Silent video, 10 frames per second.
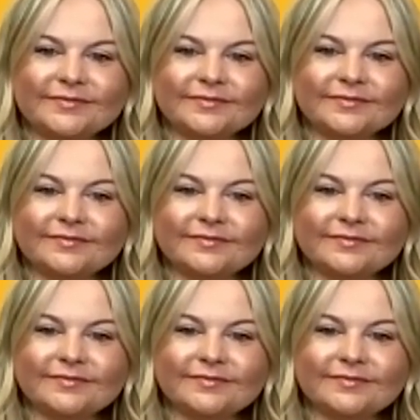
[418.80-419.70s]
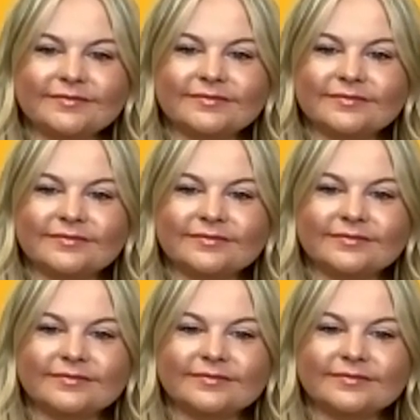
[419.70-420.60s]

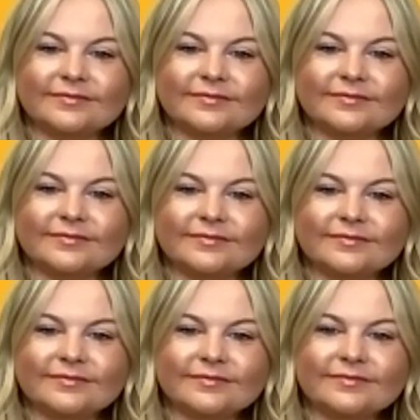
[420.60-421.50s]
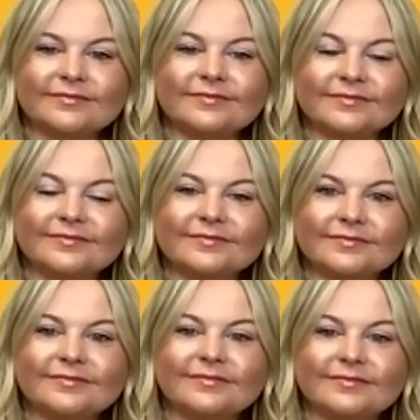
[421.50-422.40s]

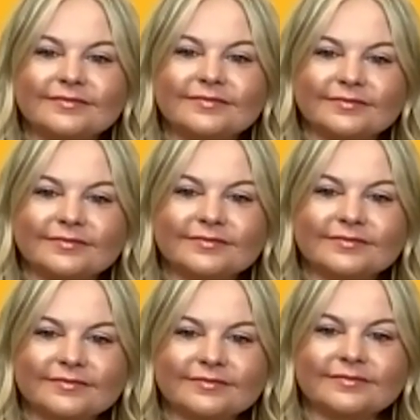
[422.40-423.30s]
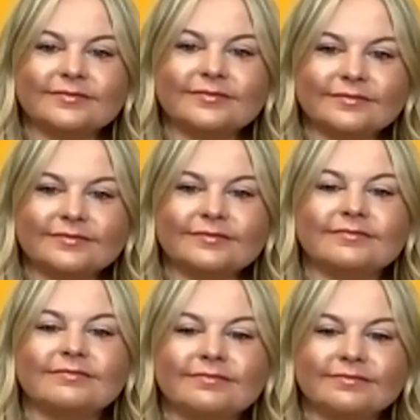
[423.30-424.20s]

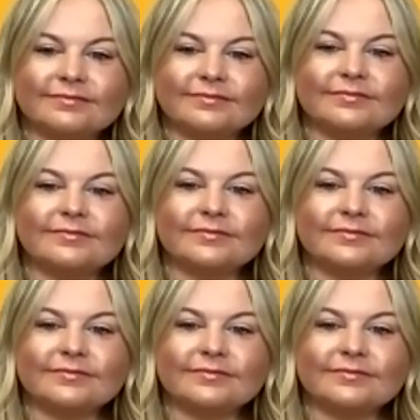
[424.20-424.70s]
(not speaking)